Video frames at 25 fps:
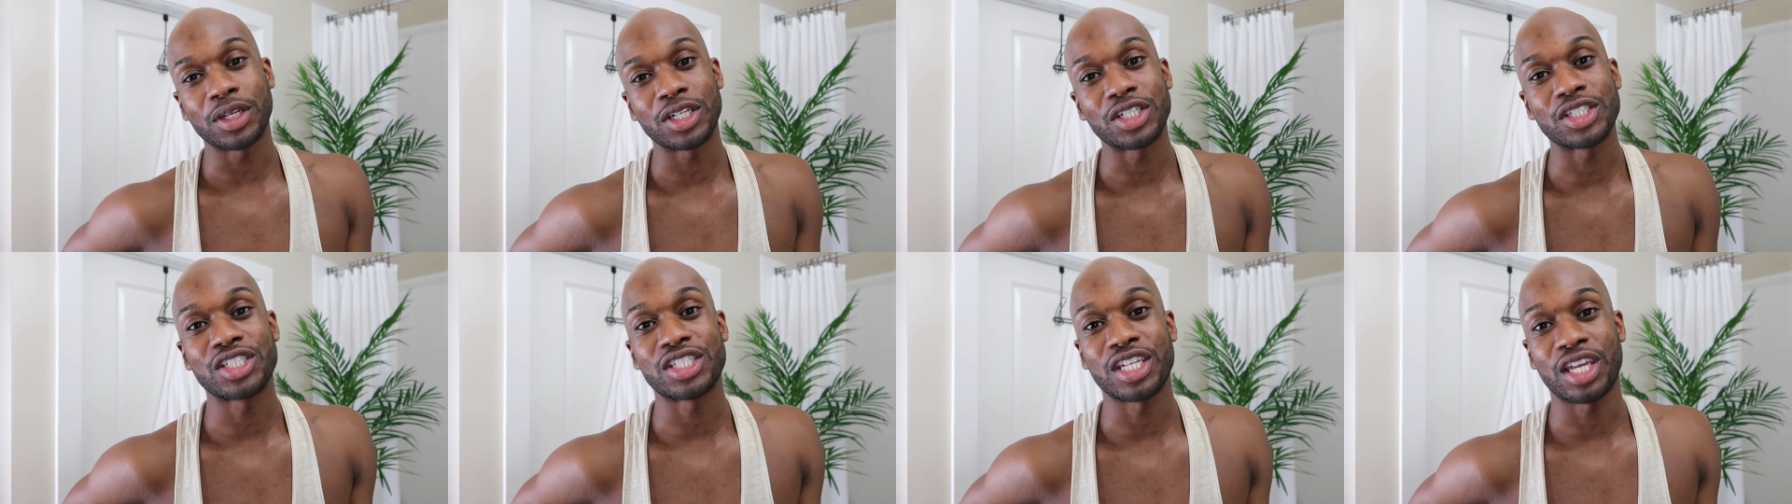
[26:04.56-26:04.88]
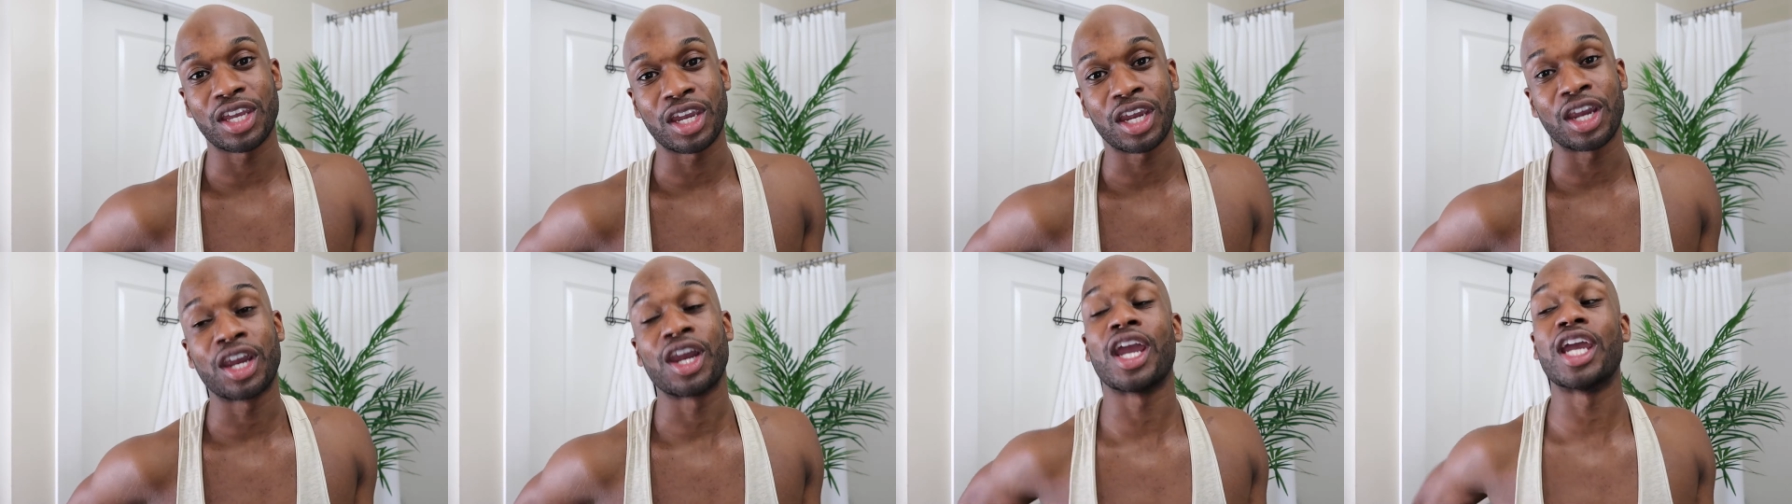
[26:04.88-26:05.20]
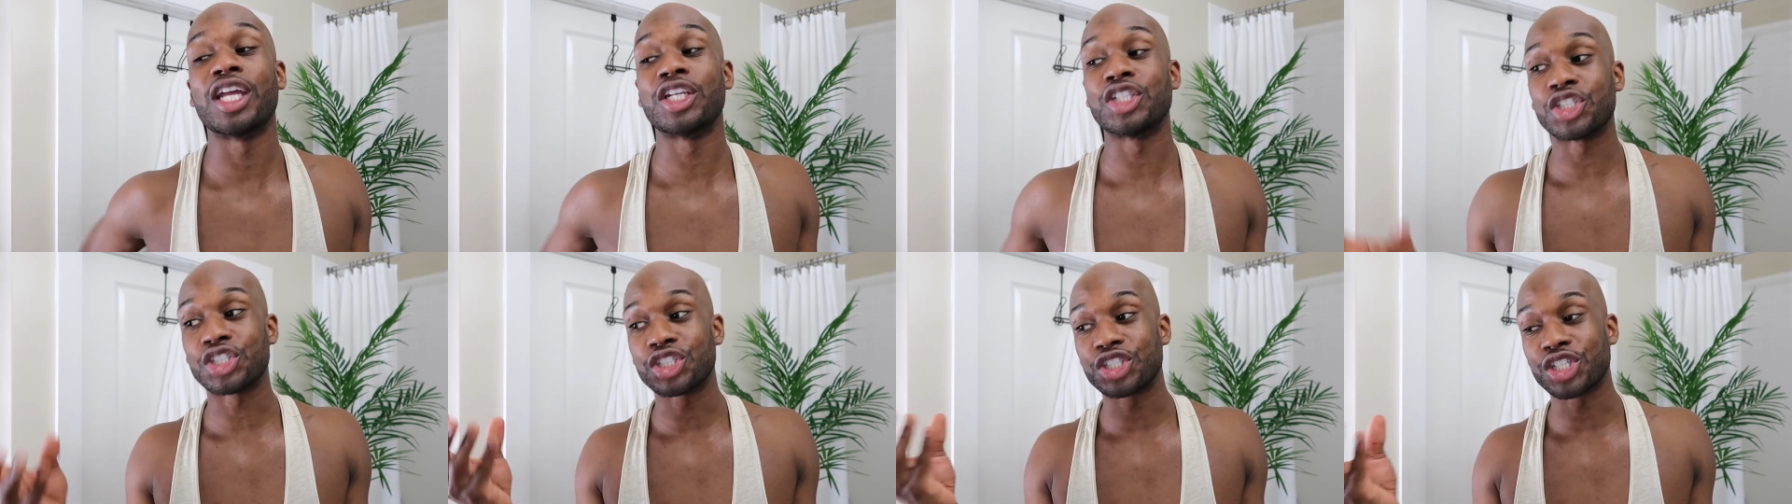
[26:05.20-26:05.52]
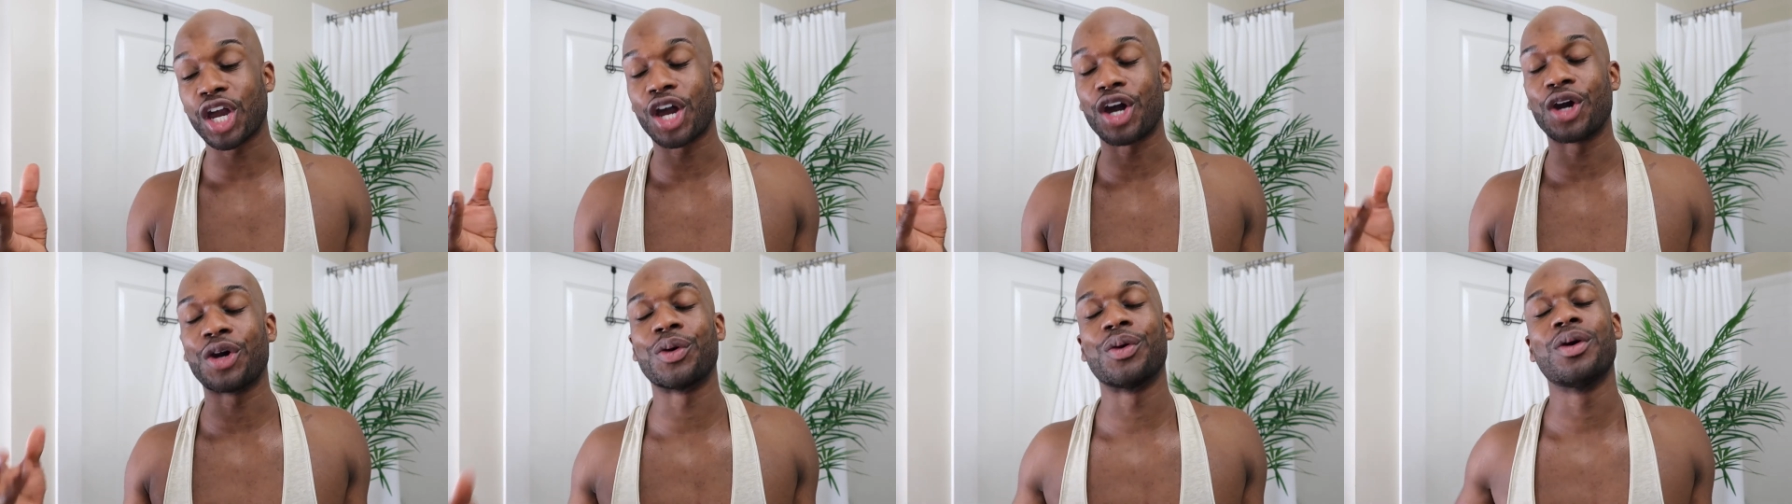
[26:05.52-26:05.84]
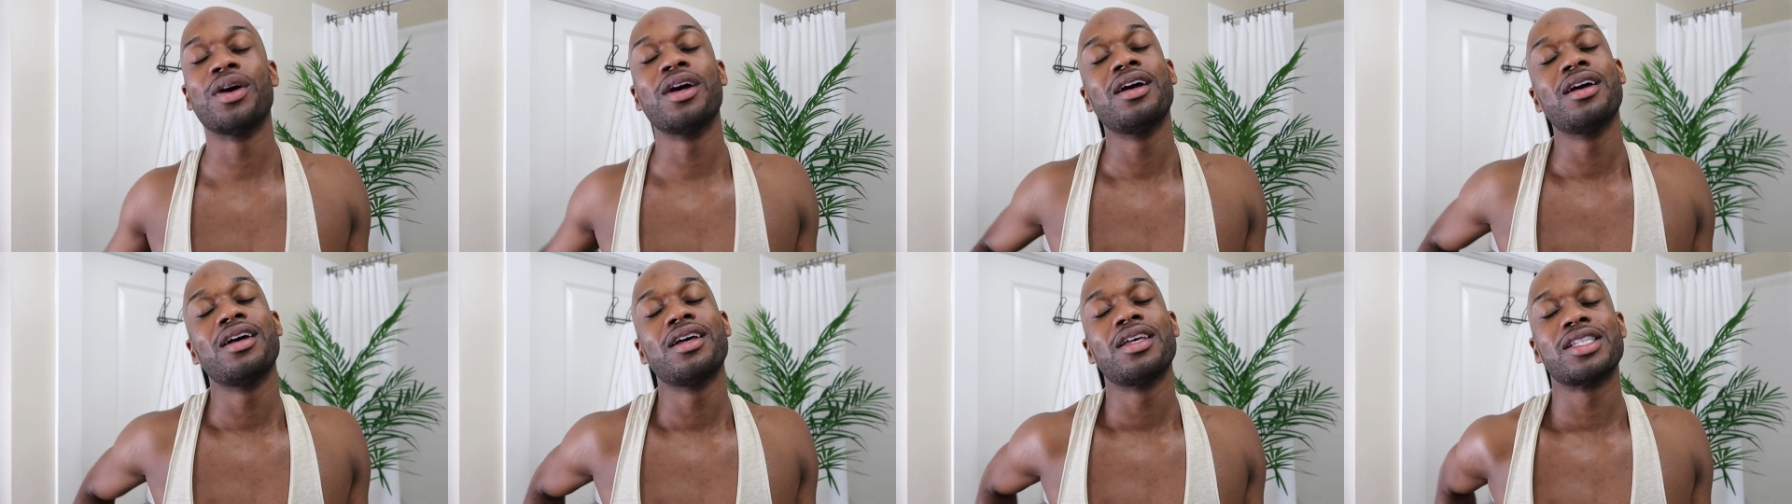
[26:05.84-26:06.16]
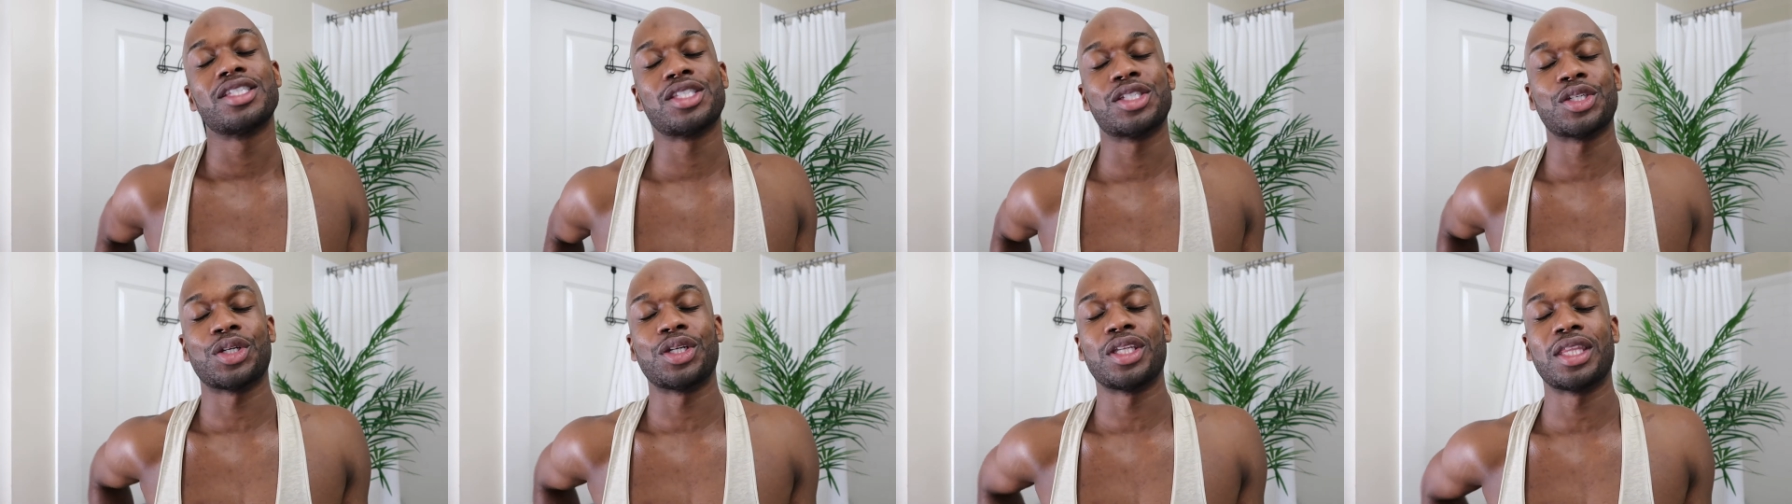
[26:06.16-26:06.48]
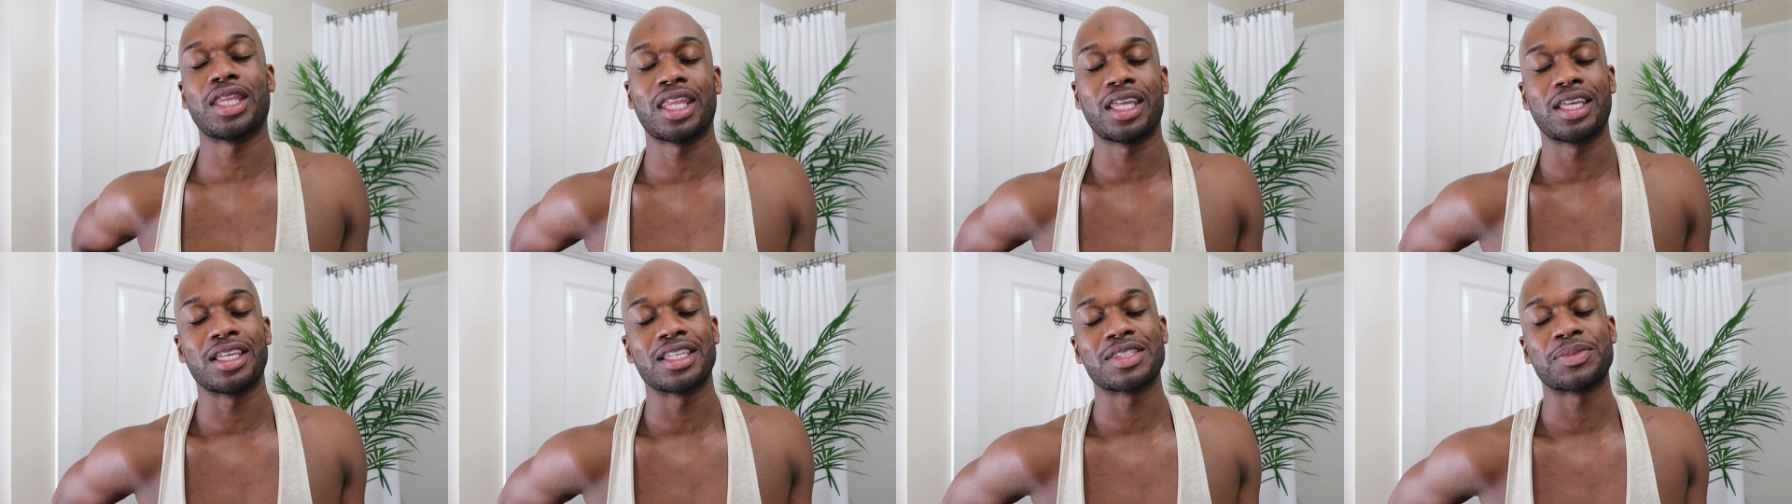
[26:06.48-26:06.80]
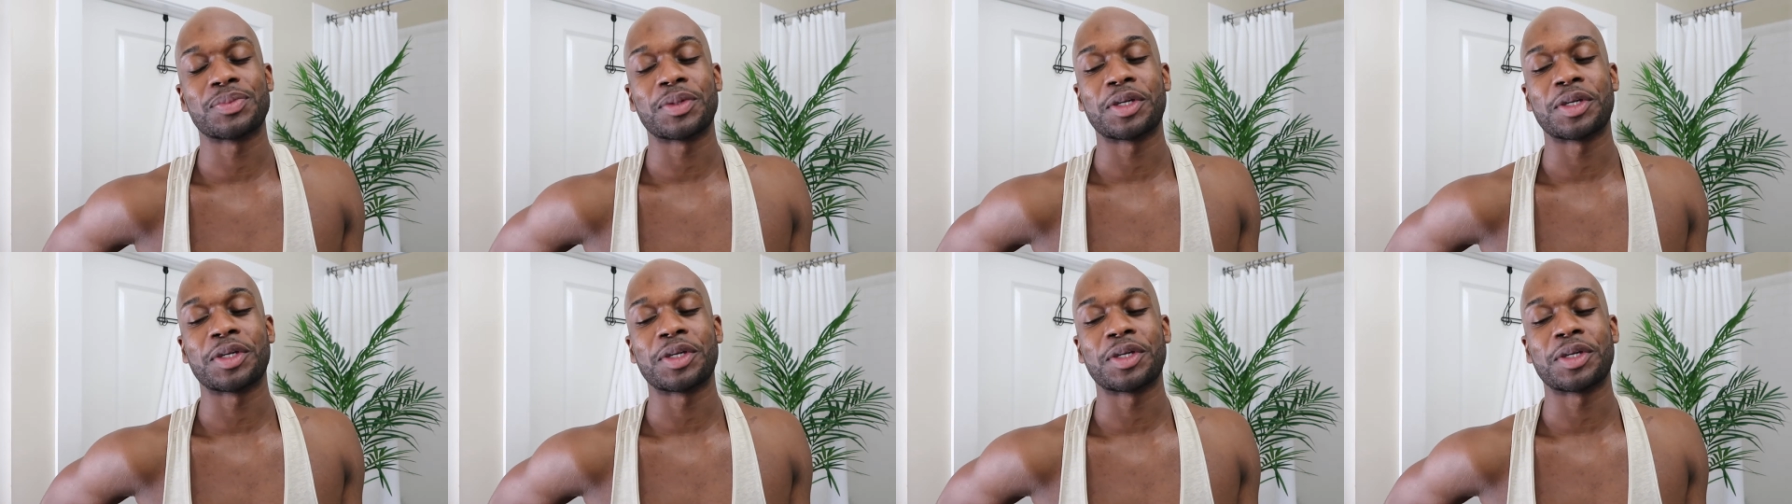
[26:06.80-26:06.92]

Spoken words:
to share and show certain things,